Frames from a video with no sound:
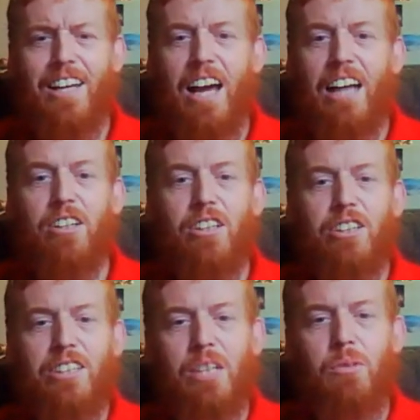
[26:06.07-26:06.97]
I don't
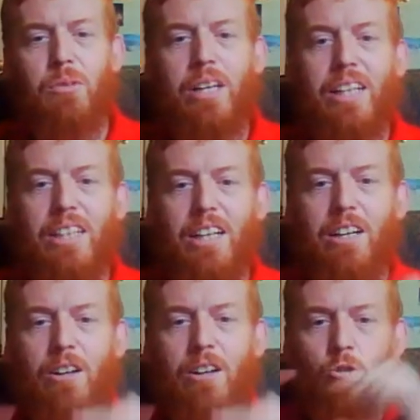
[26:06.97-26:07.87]
understand why they had
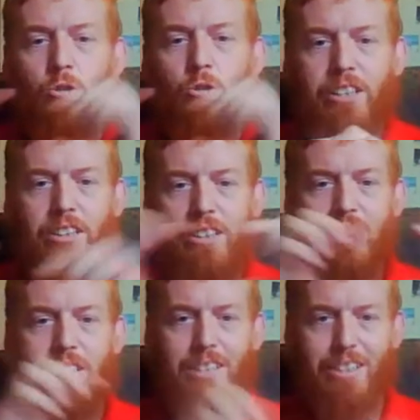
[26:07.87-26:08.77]
that real
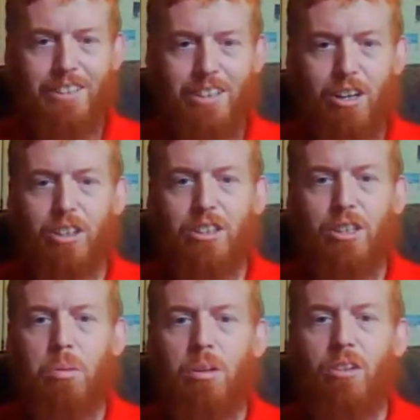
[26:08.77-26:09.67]
on
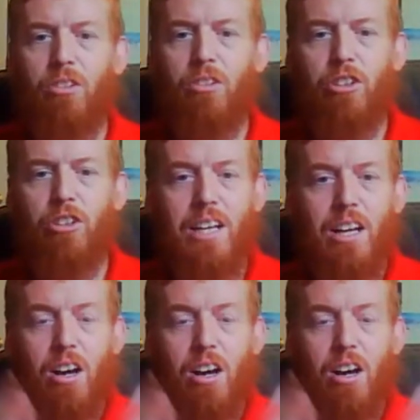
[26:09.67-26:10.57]
top of front.
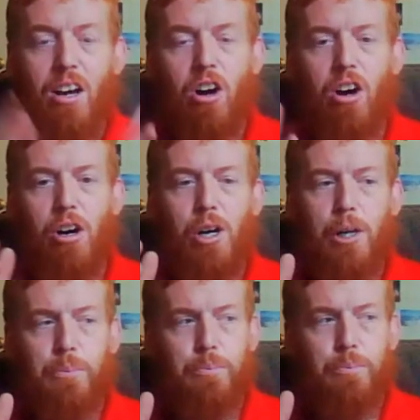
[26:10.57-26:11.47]

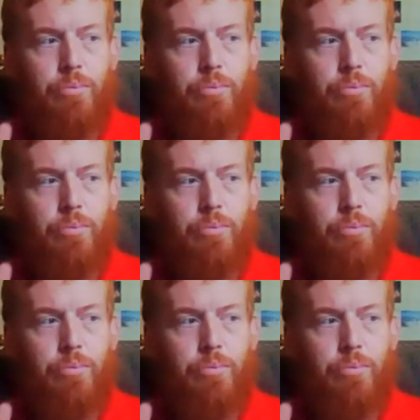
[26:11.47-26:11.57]
Or